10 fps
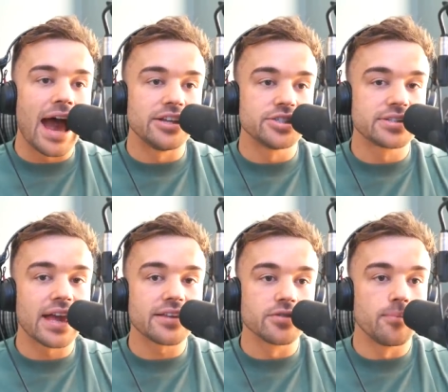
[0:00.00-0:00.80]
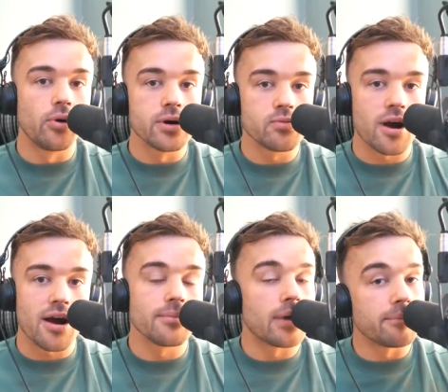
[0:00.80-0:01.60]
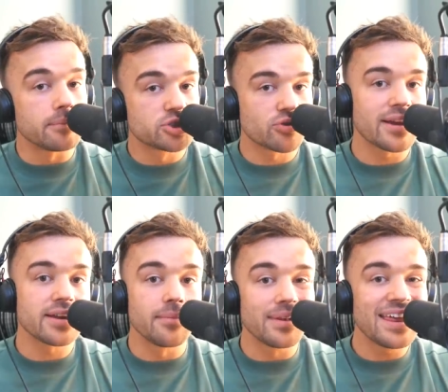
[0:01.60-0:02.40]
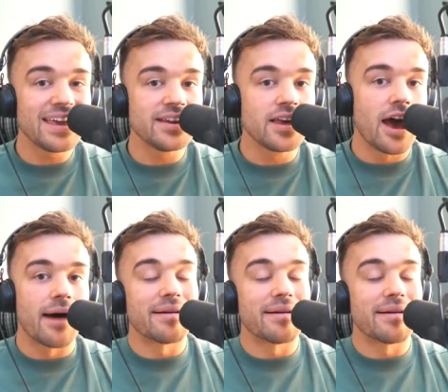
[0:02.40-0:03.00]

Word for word: and just get to a point where I'm, I'm shredded, I'm lean, I'm